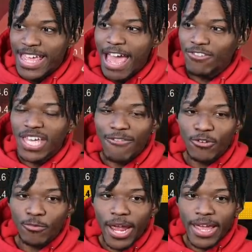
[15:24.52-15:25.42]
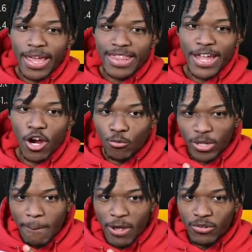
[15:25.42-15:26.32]
have Kevin Durant, and they are a
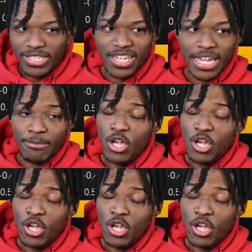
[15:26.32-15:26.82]
rebuilding team.